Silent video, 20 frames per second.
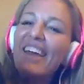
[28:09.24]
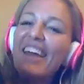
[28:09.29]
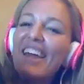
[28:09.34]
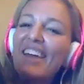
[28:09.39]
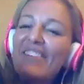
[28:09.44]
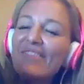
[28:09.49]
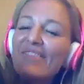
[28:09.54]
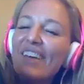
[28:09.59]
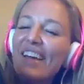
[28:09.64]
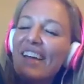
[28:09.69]

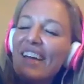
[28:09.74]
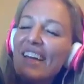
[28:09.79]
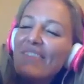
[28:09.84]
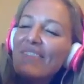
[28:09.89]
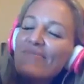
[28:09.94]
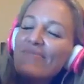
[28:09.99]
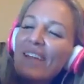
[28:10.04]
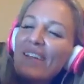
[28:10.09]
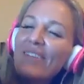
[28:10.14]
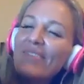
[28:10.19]
It
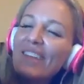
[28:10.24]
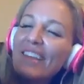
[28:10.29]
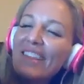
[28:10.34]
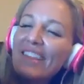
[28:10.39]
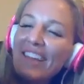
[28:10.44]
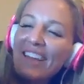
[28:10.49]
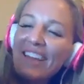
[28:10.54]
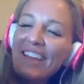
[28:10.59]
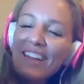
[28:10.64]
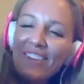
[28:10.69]
made me
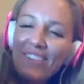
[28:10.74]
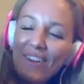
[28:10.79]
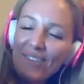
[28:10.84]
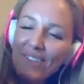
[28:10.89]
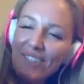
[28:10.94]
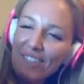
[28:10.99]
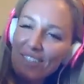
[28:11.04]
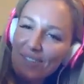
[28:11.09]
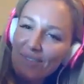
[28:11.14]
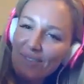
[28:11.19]
think of, I
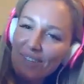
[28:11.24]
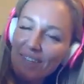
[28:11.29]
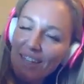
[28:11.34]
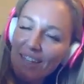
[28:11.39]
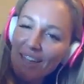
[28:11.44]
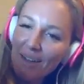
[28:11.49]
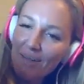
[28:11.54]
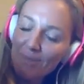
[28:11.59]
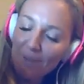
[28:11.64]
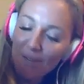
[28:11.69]
was just
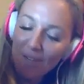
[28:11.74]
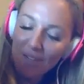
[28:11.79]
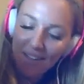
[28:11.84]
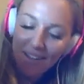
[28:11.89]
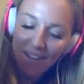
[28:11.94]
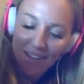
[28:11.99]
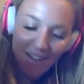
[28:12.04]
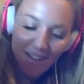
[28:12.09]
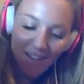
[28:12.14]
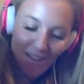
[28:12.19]
reading a book
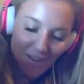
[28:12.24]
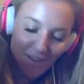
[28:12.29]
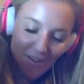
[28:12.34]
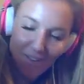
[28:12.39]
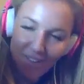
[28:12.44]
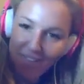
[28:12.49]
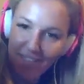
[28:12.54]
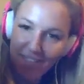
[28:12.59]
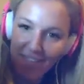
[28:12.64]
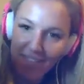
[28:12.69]
on
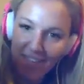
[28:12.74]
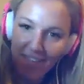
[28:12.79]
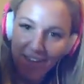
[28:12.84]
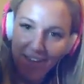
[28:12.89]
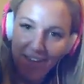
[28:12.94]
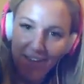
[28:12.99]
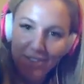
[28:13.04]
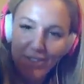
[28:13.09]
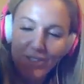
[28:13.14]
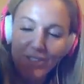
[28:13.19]
the
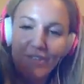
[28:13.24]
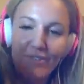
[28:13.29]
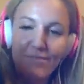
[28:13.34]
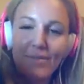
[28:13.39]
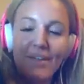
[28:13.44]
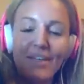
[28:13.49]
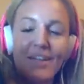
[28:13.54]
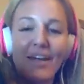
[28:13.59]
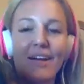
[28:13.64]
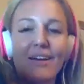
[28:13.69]
psychology of
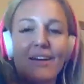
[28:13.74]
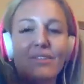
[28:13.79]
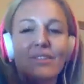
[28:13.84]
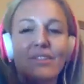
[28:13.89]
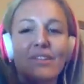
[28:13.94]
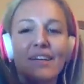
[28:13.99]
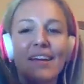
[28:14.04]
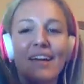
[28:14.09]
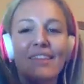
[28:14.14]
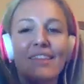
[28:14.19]
money,
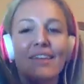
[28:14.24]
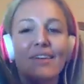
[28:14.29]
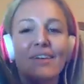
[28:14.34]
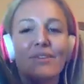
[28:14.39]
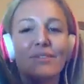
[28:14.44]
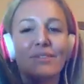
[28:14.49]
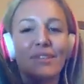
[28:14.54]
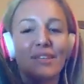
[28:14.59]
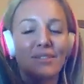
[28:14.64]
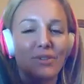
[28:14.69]
actually. And
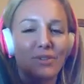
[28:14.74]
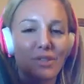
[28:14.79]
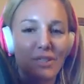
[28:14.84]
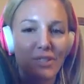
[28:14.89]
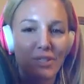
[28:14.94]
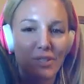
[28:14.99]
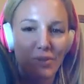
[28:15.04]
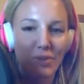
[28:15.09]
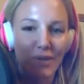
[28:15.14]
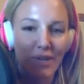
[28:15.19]
they told a
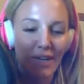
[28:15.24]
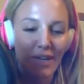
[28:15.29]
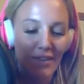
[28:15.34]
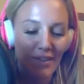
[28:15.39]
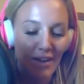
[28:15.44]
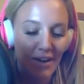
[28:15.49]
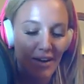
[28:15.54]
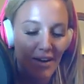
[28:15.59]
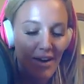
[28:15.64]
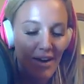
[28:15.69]
story in
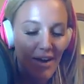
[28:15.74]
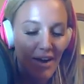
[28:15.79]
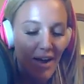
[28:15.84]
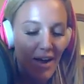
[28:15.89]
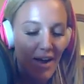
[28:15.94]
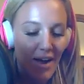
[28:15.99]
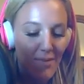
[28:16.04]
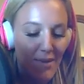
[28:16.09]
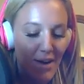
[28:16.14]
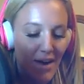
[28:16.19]
there
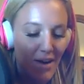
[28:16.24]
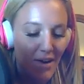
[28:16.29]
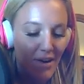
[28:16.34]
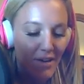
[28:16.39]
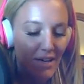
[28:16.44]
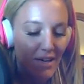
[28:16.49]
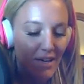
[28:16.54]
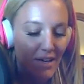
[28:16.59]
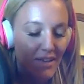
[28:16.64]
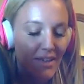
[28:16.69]

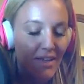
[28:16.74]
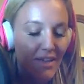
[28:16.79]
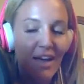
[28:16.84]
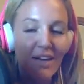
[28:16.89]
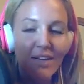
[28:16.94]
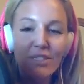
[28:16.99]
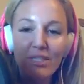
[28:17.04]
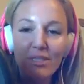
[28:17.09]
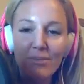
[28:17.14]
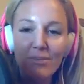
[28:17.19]
about the guy
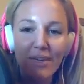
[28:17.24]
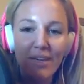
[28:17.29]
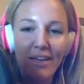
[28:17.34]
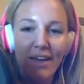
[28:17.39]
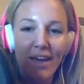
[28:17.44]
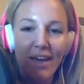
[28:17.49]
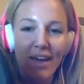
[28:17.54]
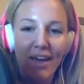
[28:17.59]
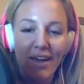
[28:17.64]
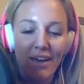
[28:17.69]
used to be
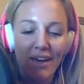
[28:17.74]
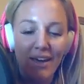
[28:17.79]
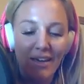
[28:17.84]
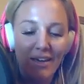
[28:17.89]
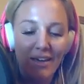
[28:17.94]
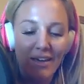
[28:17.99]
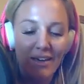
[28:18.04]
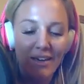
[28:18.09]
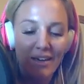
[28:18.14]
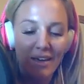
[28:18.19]

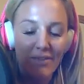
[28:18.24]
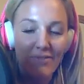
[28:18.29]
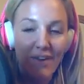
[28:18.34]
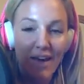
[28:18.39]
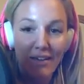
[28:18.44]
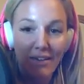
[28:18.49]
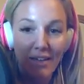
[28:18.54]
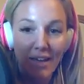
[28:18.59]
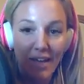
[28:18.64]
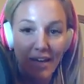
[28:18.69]
a
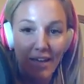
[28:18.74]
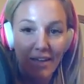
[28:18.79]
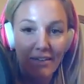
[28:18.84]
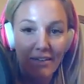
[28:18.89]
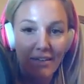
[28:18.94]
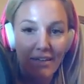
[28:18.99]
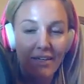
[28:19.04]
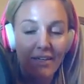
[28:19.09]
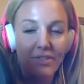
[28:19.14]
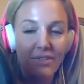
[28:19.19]
valet,
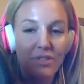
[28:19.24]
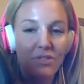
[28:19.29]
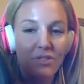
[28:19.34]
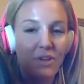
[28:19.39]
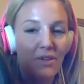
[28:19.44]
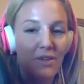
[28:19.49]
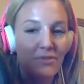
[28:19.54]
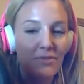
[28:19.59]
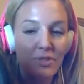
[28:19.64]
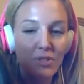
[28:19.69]
and he used to
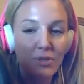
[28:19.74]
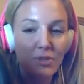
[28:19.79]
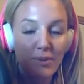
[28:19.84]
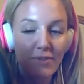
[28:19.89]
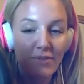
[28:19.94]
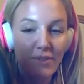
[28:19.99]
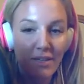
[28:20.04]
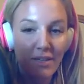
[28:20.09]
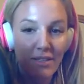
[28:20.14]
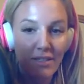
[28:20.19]
drive super
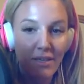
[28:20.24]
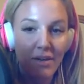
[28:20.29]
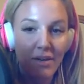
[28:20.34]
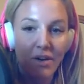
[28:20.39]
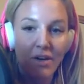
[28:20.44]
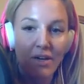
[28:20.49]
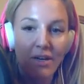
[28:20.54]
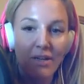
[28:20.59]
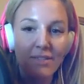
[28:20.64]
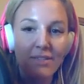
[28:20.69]
fancy
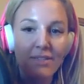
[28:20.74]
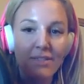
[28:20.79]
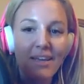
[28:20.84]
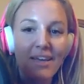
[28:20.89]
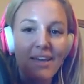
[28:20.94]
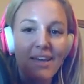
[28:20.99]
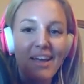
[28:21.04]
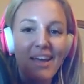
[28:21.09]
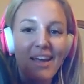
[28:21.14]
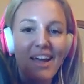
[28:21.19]
cars.
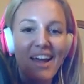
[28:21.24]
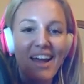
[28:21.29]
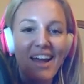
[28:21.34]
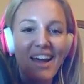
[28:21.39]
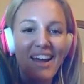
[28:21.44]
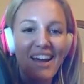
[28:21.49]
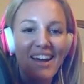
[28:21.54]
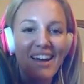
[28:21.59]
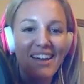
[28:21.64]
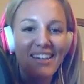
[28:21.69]

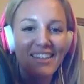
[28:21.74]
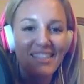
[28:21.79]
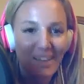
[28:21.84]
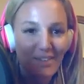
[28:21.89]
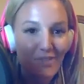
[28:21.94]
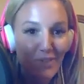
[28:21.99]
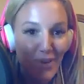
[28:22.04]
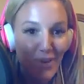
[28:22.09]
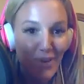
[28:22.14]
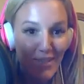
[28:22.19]
And have
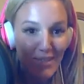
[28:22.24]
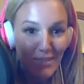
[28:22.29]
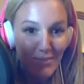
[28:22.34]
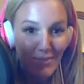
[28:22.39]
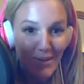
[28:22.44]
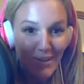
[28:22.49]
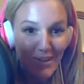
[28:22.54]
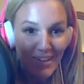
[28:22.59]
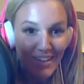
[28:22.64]
you read this book?